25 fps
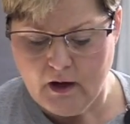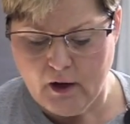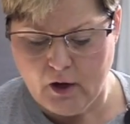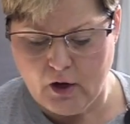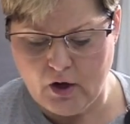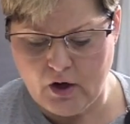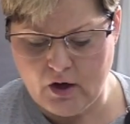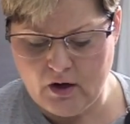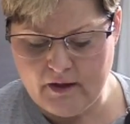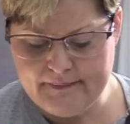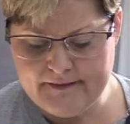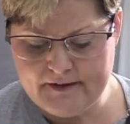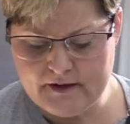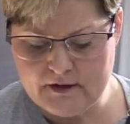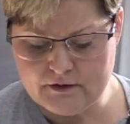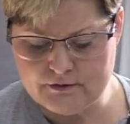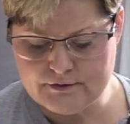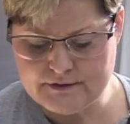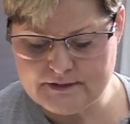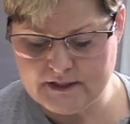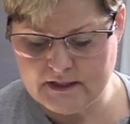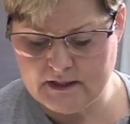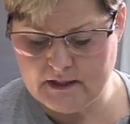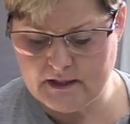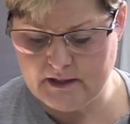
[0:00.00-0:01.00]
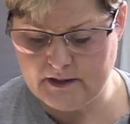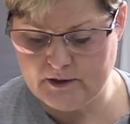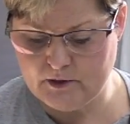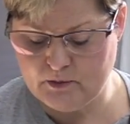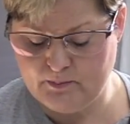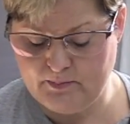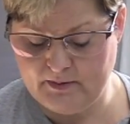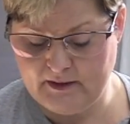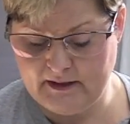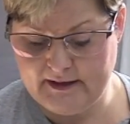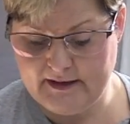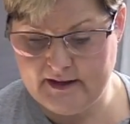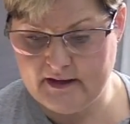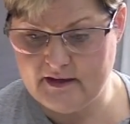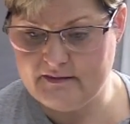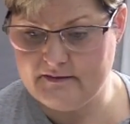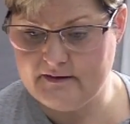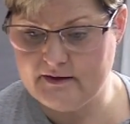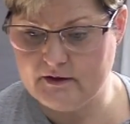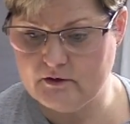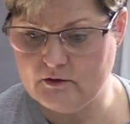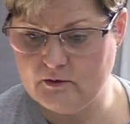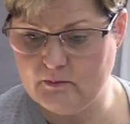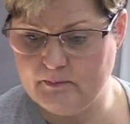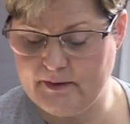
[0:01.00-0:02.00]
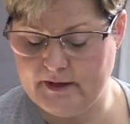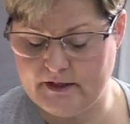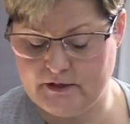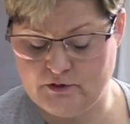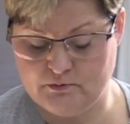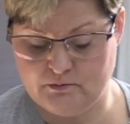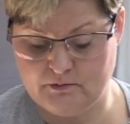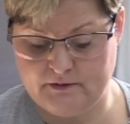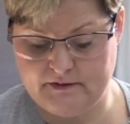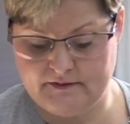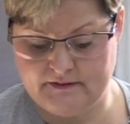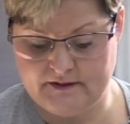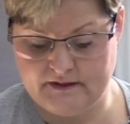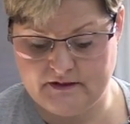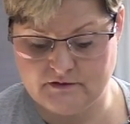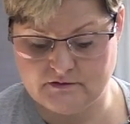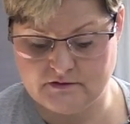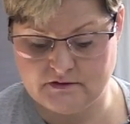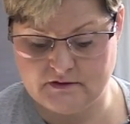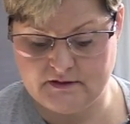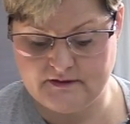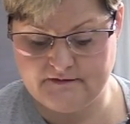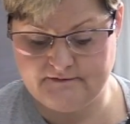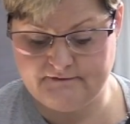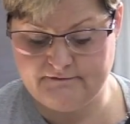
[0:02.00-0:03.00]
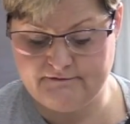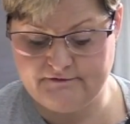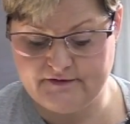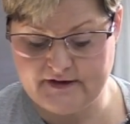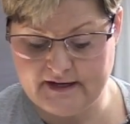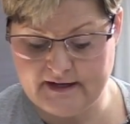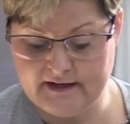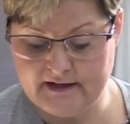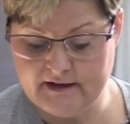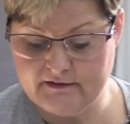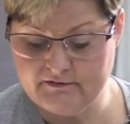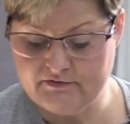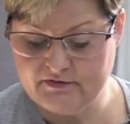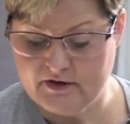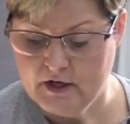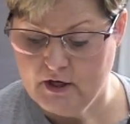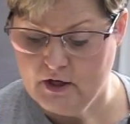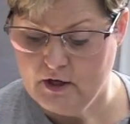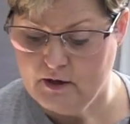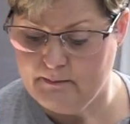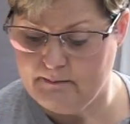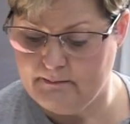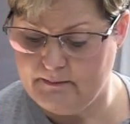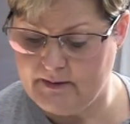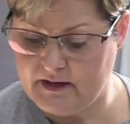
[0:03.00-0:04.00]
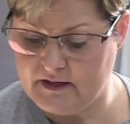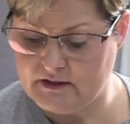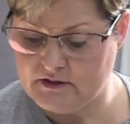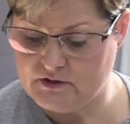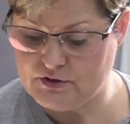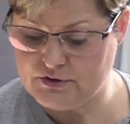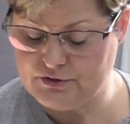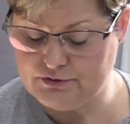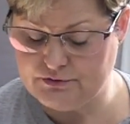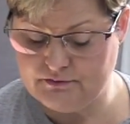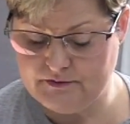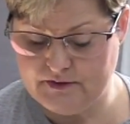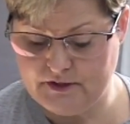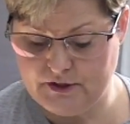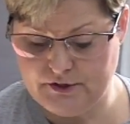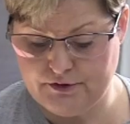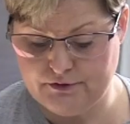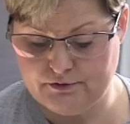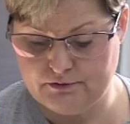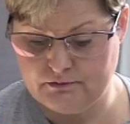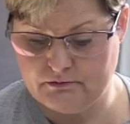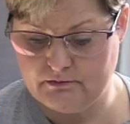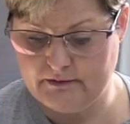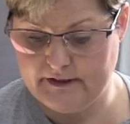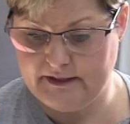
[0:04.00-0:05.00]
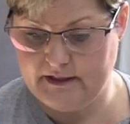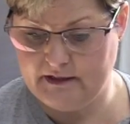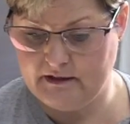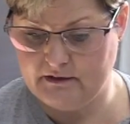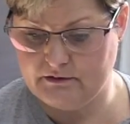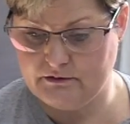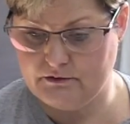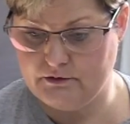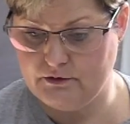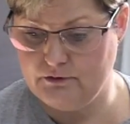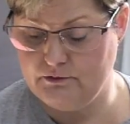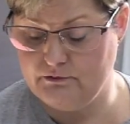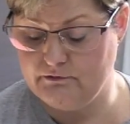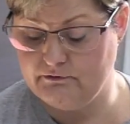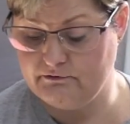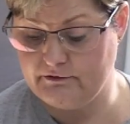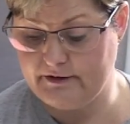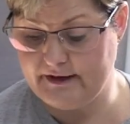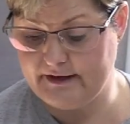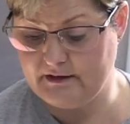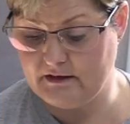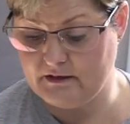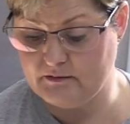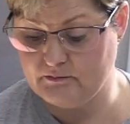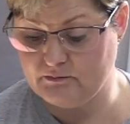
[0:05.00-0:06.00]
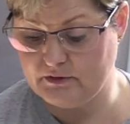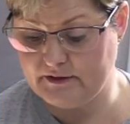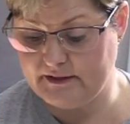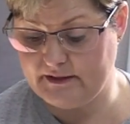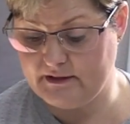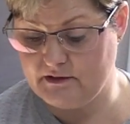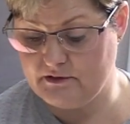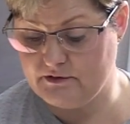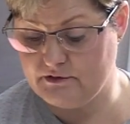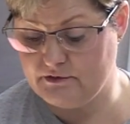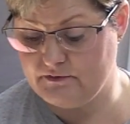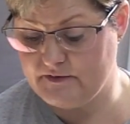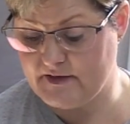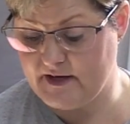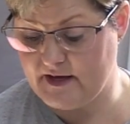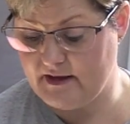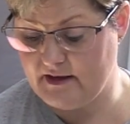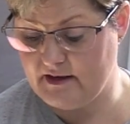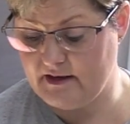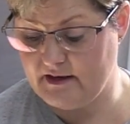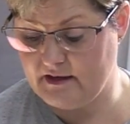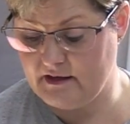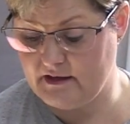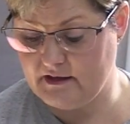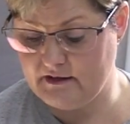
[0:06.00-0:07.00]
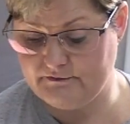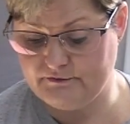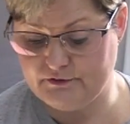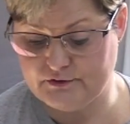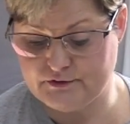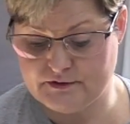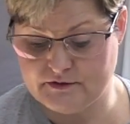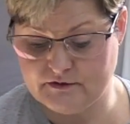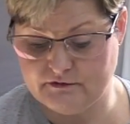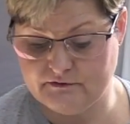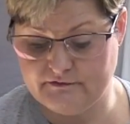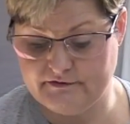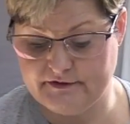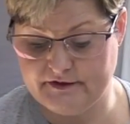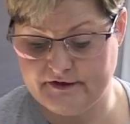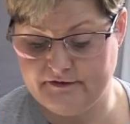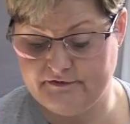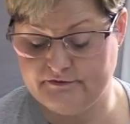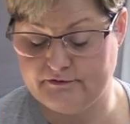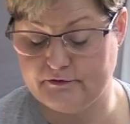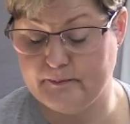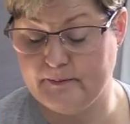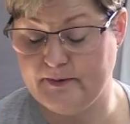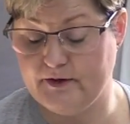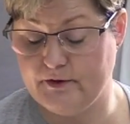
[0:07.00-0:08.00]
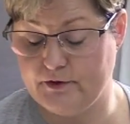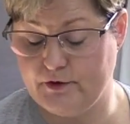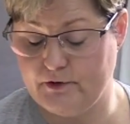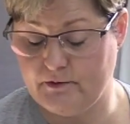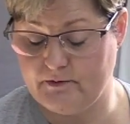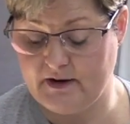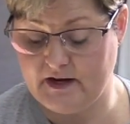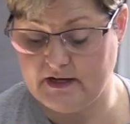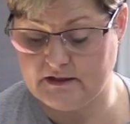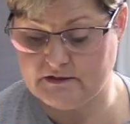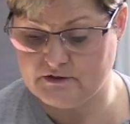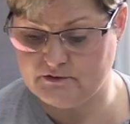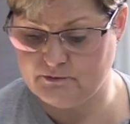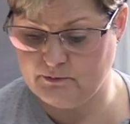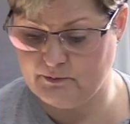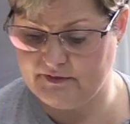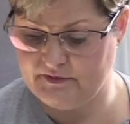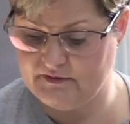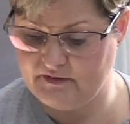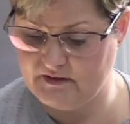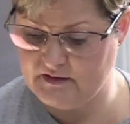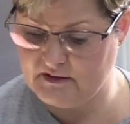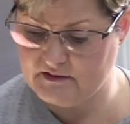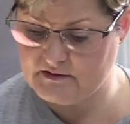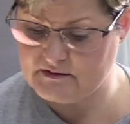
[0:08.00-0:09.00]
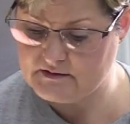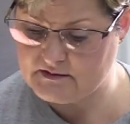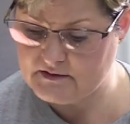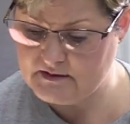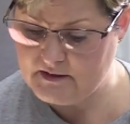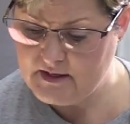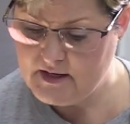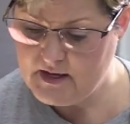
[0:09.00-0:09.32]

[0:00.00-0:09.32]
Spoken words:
On the nursing care plan there on page 1005, make sure that you've read completely through that and have yourself very familiarized with this.